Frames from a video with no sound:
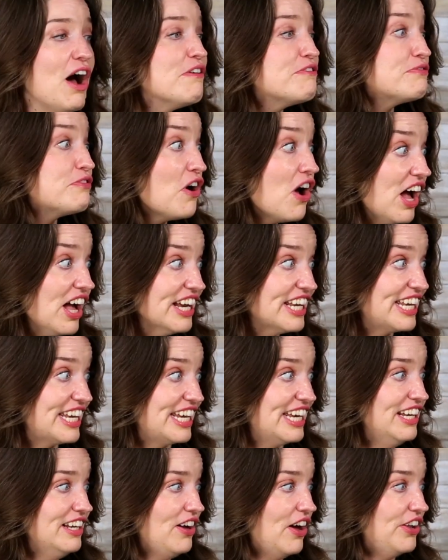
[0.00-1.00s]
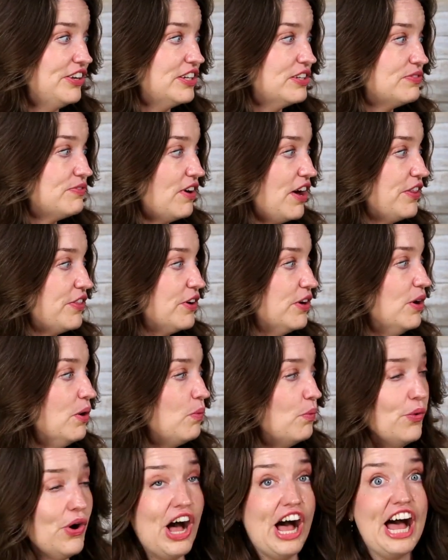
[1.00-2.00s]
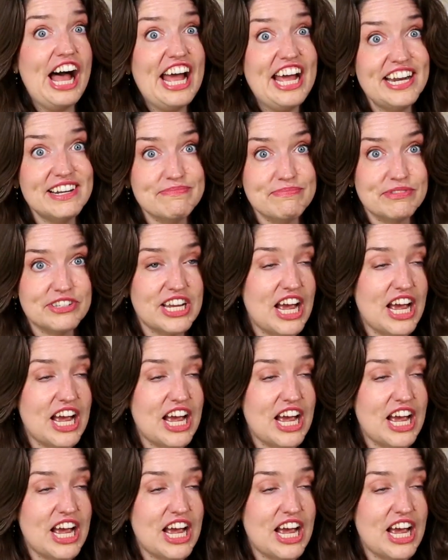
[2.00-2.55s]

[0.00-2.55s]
Froggy, called his father. What?